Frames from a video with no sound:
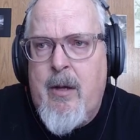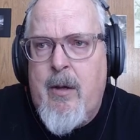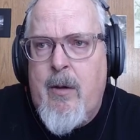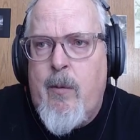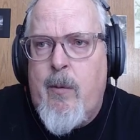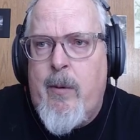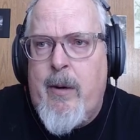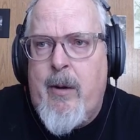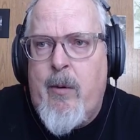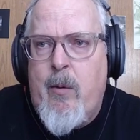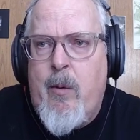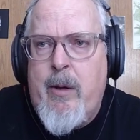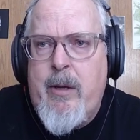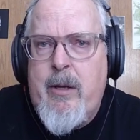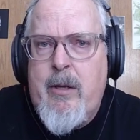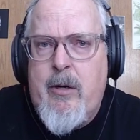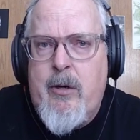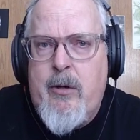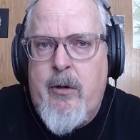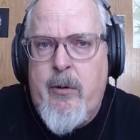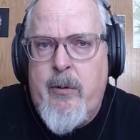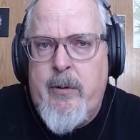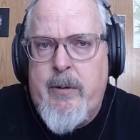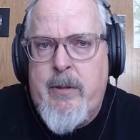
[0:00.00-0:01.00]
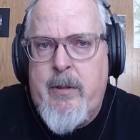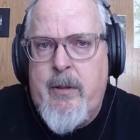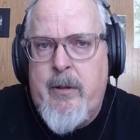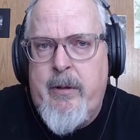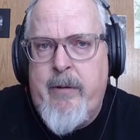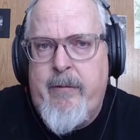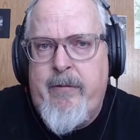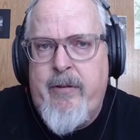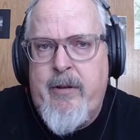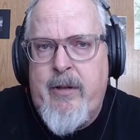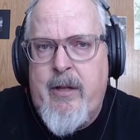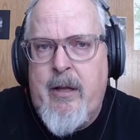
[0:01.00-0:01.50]
What I want you to do is to
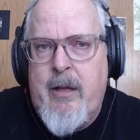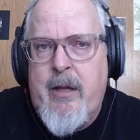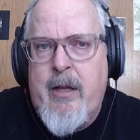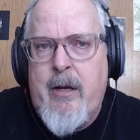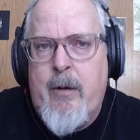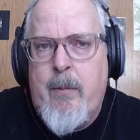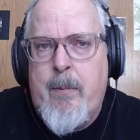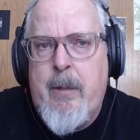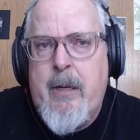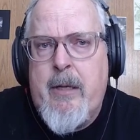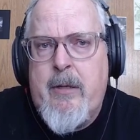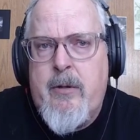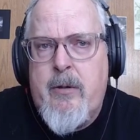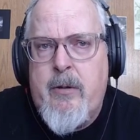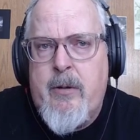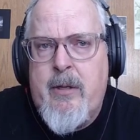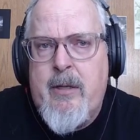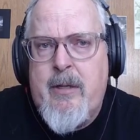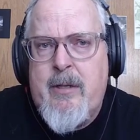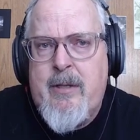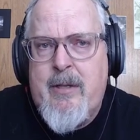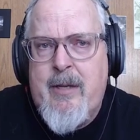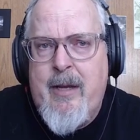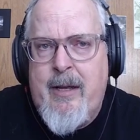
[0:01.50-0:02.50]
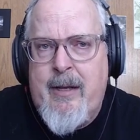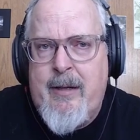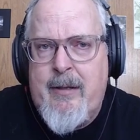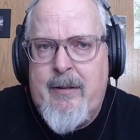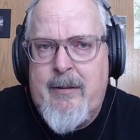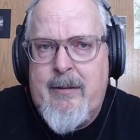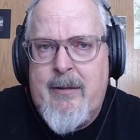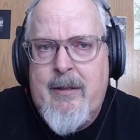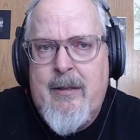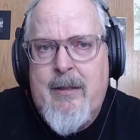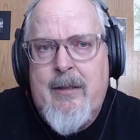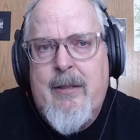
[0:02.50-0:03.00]
look for the little picture that
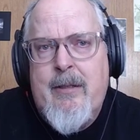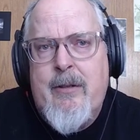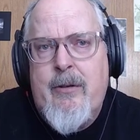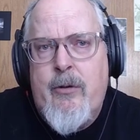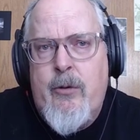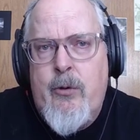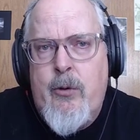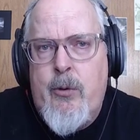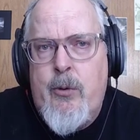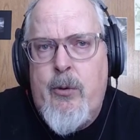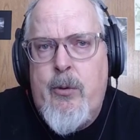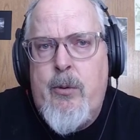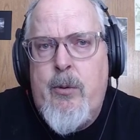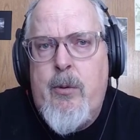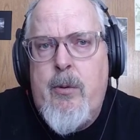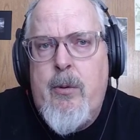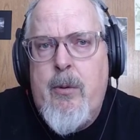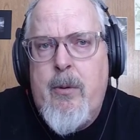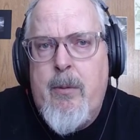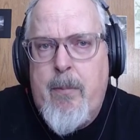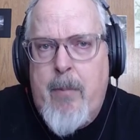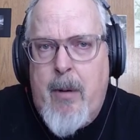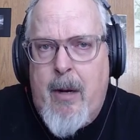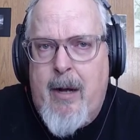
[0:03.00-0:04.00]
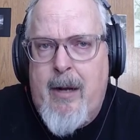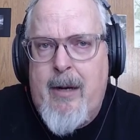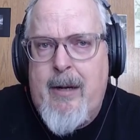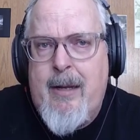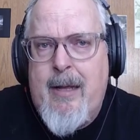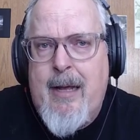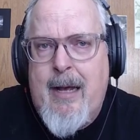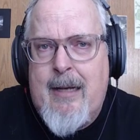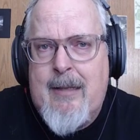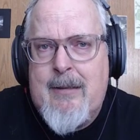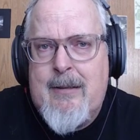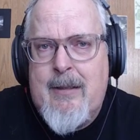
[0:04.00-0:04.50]
says New
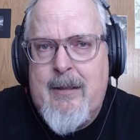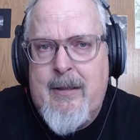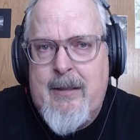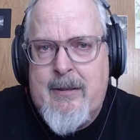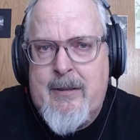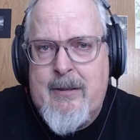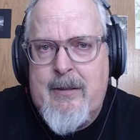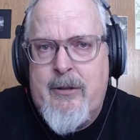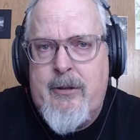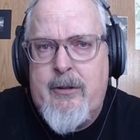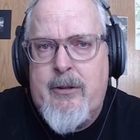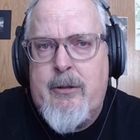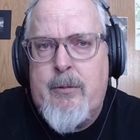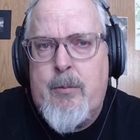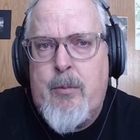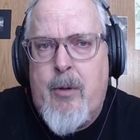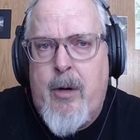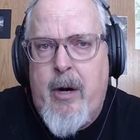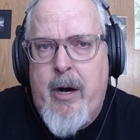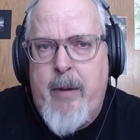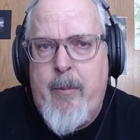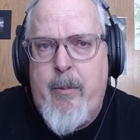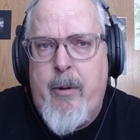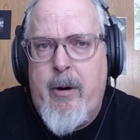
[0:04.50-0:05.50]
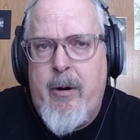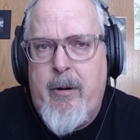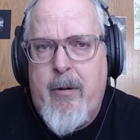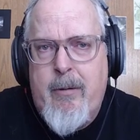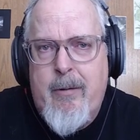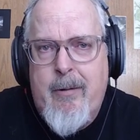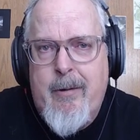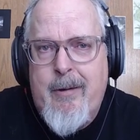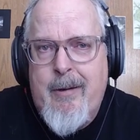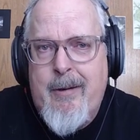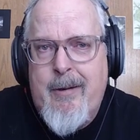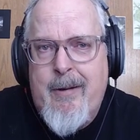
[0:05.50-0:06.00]
Podcast Listeners Primer.
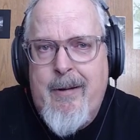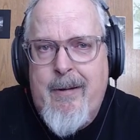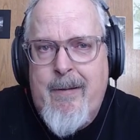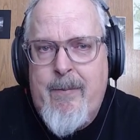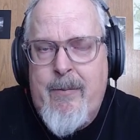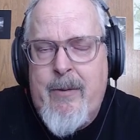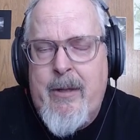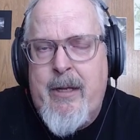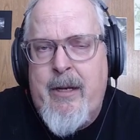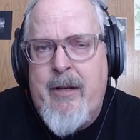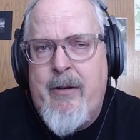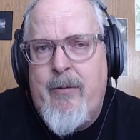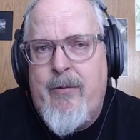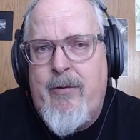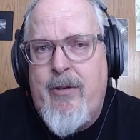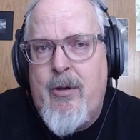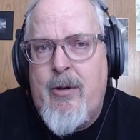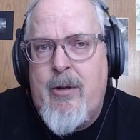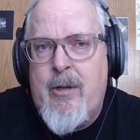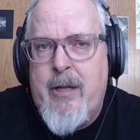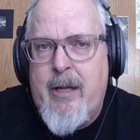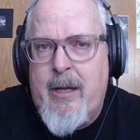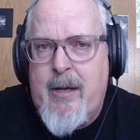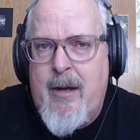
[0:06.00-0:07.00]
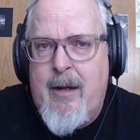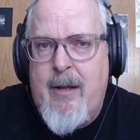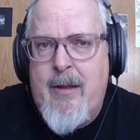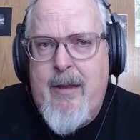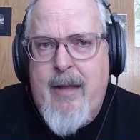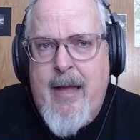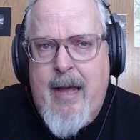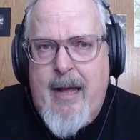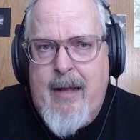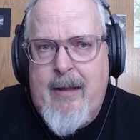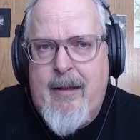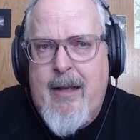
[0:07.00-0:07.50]
And if you click
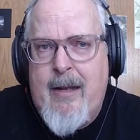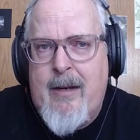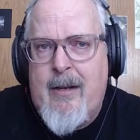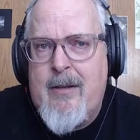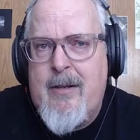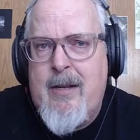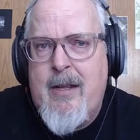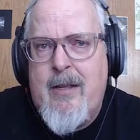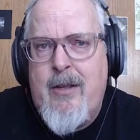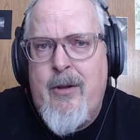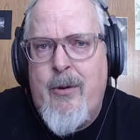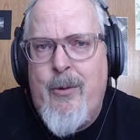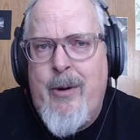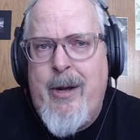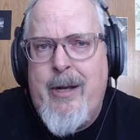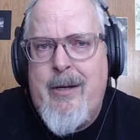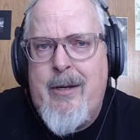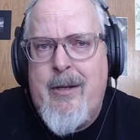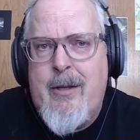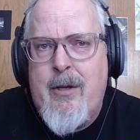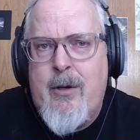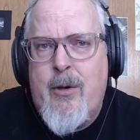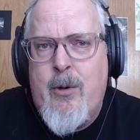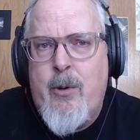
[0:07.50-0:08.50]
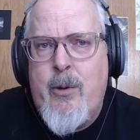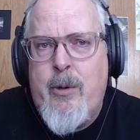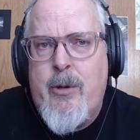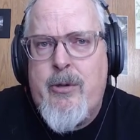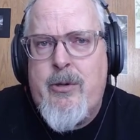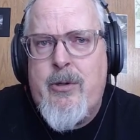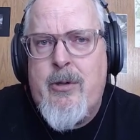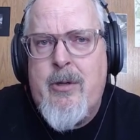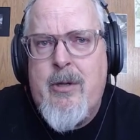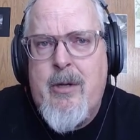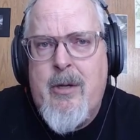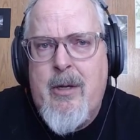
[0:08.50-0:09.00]
on that, that'll take you right to the course,